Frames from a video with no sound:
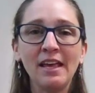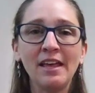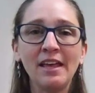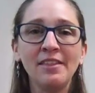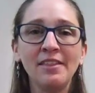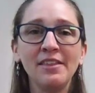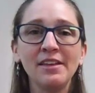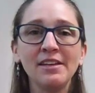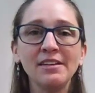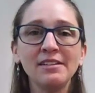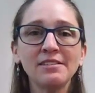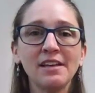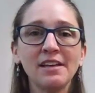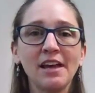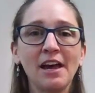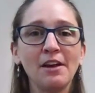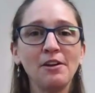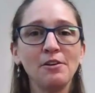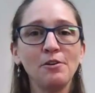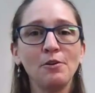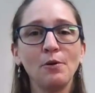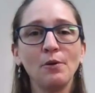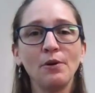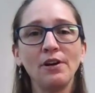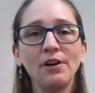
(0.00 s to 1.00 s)
In this
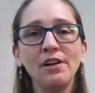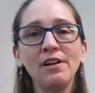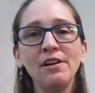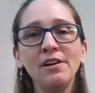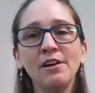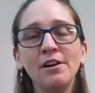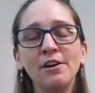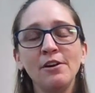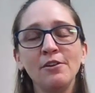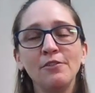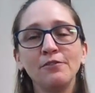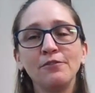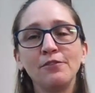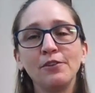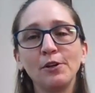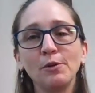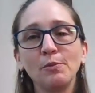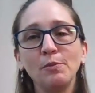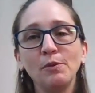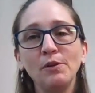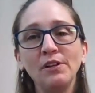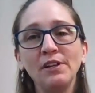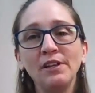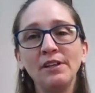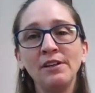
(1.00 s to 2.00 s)
category, verbal